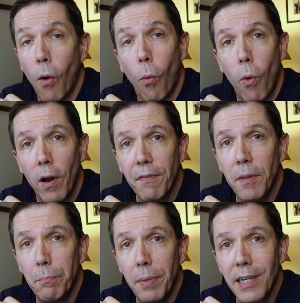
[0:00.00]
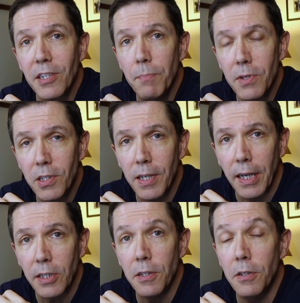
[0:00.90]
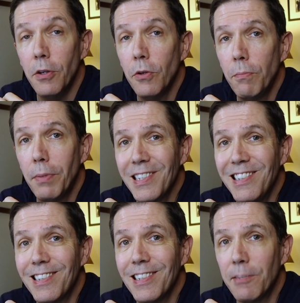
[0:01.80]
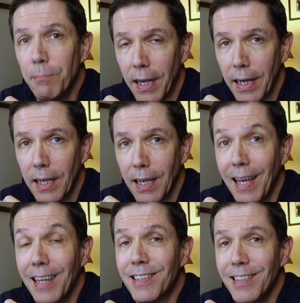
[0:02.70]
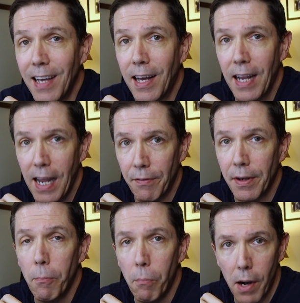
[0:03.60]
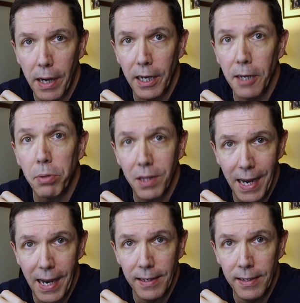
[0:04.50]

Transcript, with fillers: One of the biggest mistakes new businesses make is not having a marketing plan.